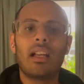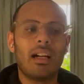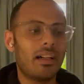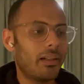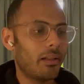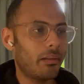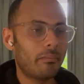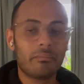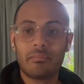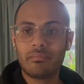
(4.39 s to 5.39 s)

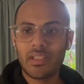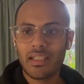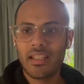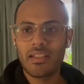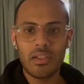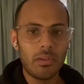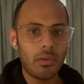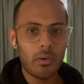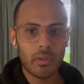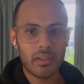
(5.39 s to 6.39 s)
I guess you
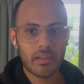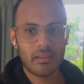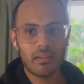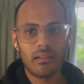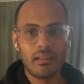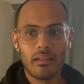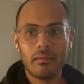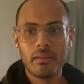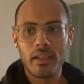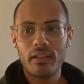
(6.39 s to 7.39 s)
noticed
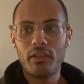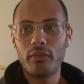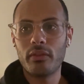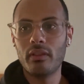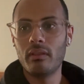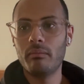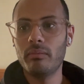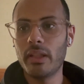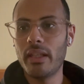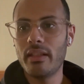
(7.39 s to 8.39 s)
like the different
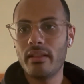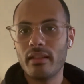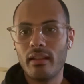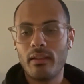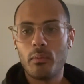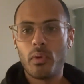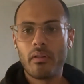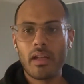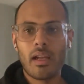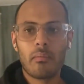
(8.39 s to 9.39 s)
place and where
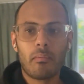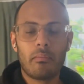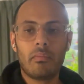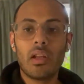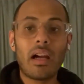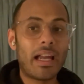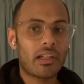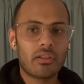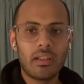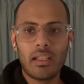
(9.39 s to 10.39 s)
I am. I'm not
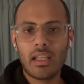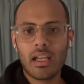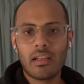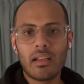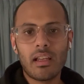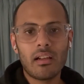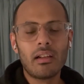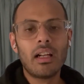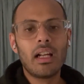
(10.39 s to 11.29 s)
actually in Canada now.